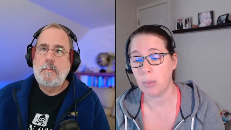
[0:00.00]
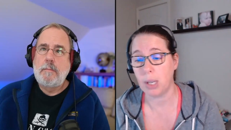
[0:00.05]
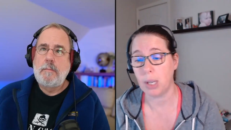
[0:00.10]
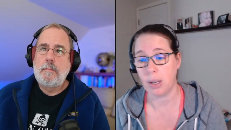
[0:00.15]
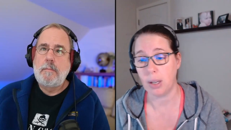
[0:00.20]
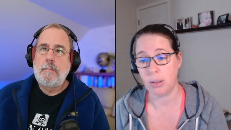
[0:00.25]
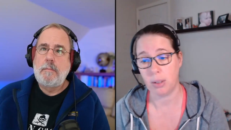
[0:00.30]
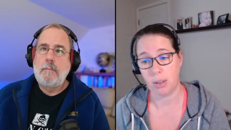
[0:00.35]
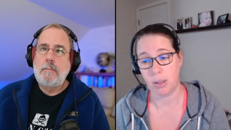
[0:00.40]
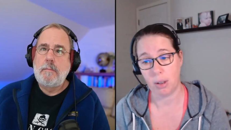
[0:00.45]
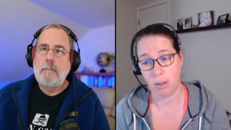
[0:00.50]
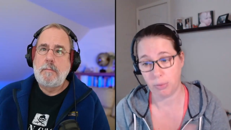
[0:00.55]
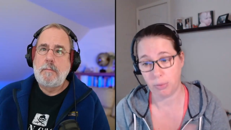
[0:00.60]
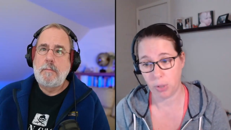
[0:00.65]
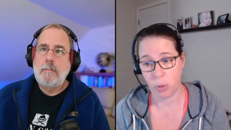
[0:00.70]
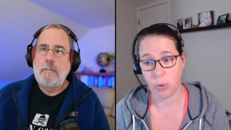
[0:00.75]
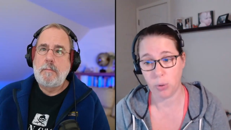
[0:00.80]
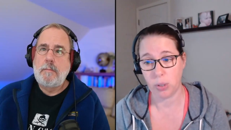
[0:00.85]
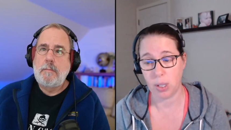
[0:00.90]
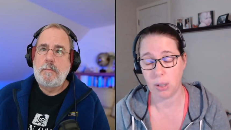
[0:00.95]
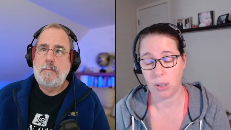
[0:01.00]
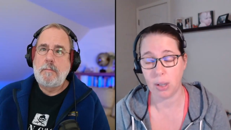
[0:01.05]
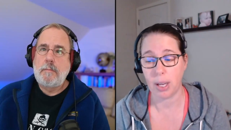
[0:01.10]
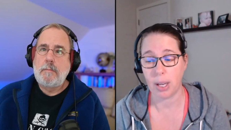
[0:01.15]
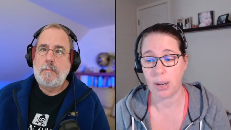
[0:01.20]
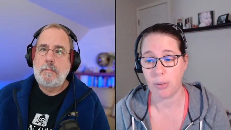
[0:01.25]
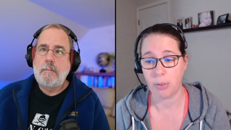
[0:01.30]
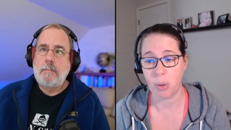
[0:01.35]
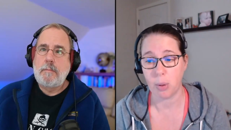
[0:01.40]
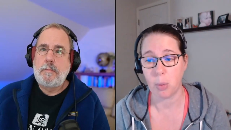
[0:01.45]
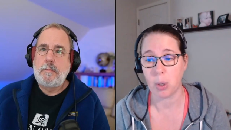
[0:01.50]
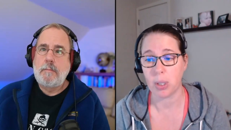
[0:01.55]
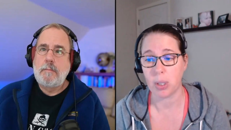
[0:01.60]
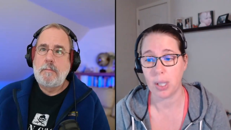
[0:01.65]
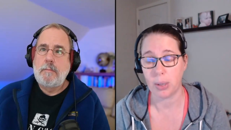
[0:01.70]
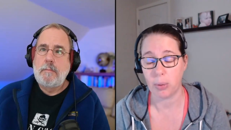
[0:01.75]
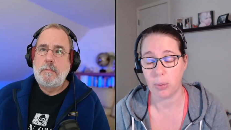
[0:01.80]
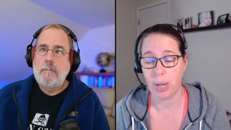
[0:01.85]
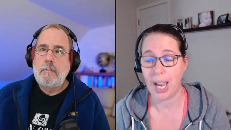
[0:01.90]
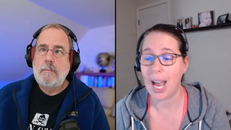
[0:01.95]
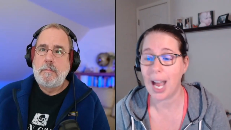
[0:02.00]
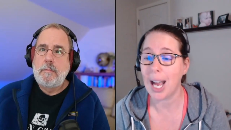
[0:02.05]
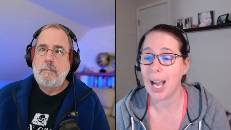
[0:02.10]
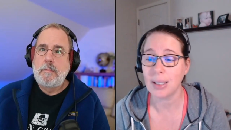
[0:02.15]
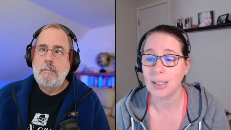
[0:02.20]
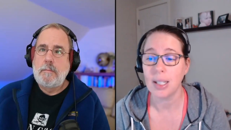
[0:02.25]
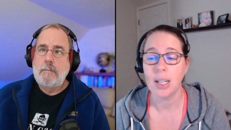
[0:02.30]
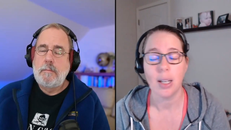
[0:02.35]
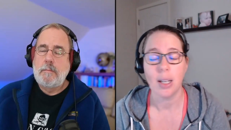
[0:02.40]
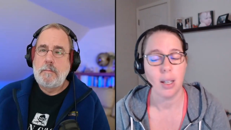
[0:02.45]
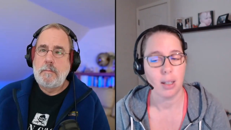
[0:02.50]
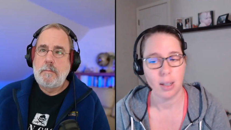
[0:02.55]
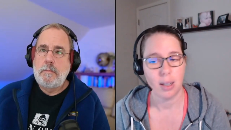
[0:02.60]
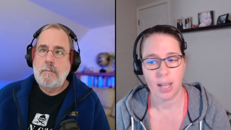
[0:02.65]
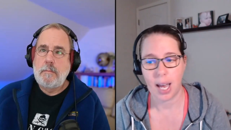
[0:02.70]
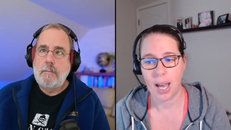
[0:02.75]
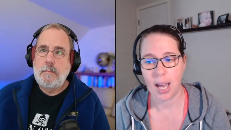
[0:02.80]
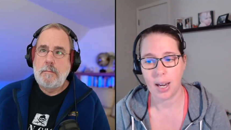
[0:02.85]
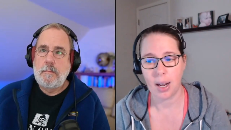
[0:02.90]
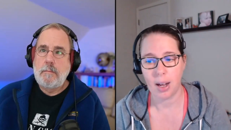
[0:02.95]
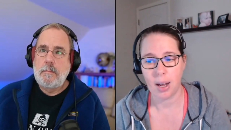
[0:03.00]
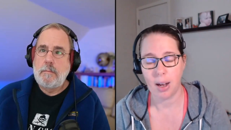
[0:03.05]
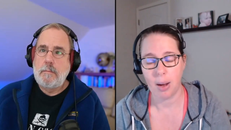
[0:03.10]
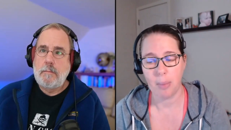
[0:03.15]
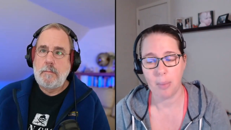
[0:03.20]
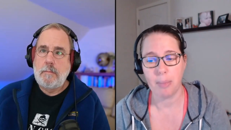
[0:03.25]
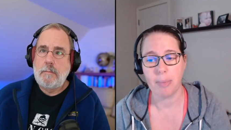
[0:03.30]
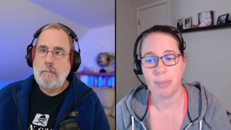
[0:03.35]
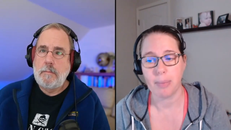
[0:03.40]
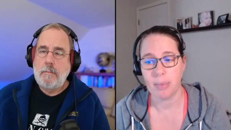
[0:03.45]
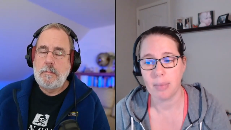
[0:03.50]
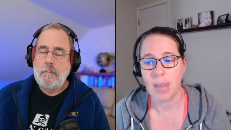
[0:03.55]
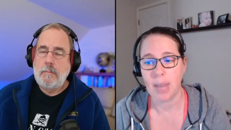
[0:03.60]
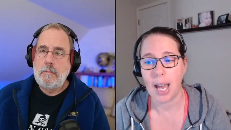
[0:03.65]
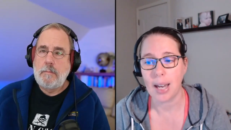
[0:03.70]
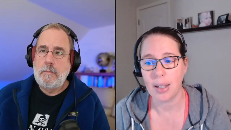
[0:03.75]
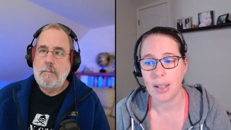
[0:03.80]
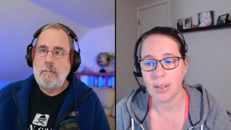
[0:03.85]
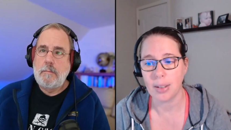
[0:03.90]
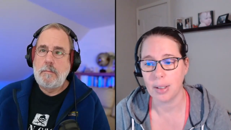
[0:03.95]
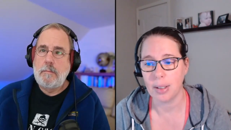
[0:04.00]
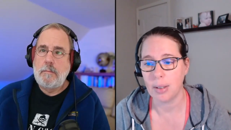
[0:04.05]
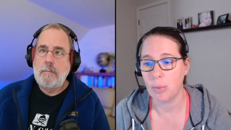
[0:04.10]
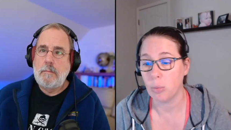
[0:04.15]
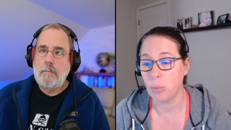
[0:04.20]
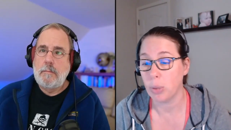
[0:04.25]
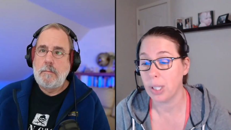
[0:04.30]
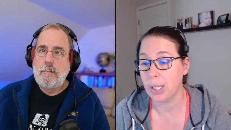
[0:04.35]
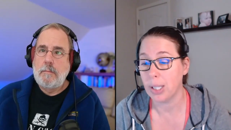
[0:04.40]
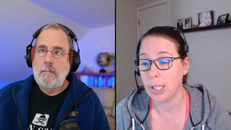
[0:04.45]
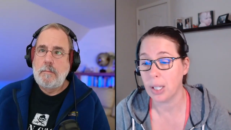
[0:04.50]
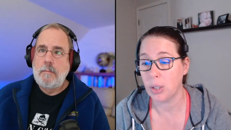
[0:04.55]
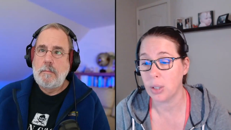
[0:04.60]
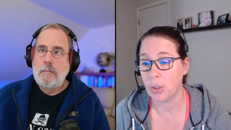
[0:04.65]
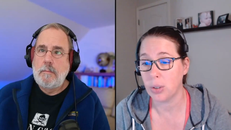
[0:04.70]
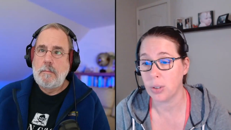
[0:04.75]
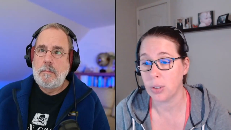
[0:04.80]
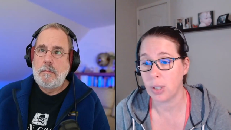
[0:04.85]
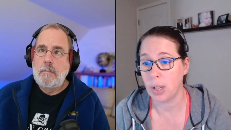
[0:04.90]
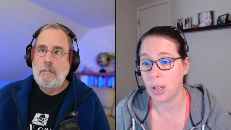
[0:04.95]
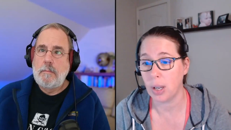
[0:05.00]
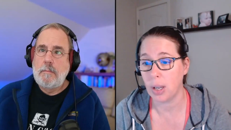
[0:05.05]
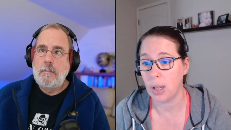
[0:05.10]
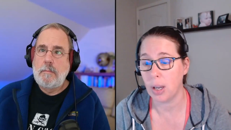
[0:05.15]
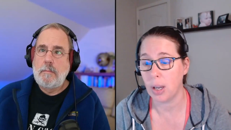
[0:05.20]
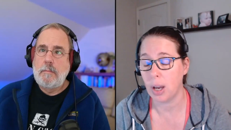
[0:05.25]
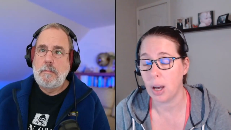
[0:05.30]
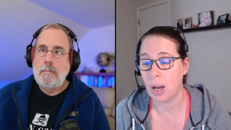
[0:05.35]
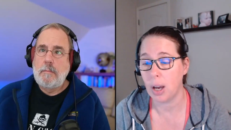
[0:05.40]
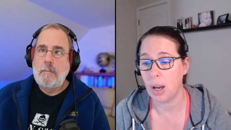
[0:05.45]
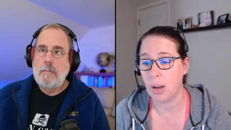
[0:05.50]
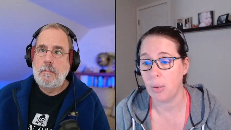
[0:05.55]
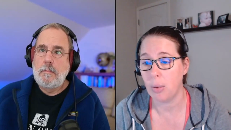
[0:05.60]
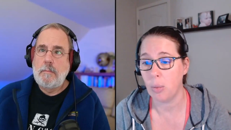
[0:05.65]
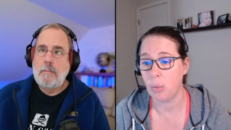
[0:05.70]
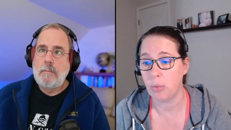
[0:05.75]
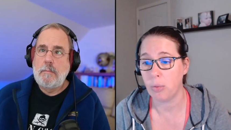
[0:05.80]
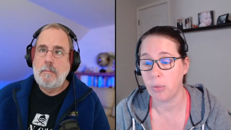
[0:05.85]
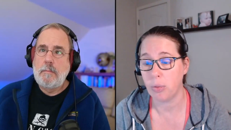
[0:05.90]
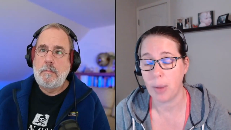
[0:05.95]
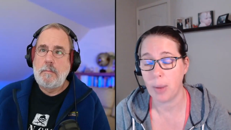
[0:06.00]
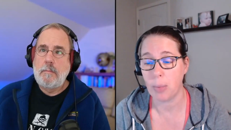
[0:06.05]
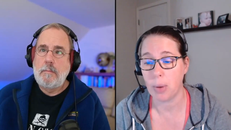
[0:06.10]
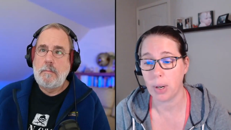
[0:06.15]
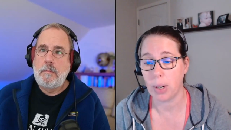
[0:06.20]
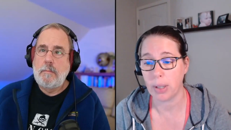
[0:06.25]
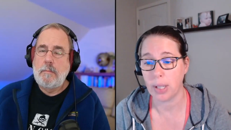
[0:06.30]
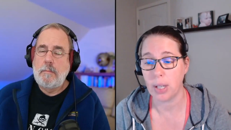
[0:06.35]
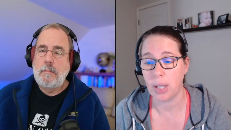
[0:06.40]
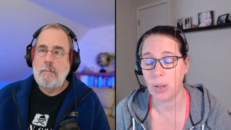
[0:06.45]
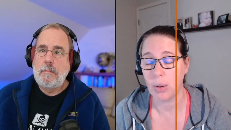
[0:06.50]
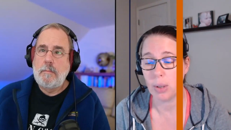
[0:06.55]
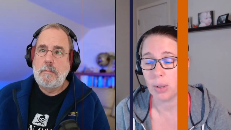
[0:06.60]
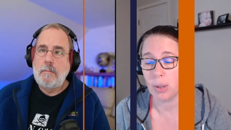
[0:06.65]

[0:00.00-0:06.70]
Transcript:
Speaker 1: because of using like a framework like React. That um, that is a really interesting uh, framework that you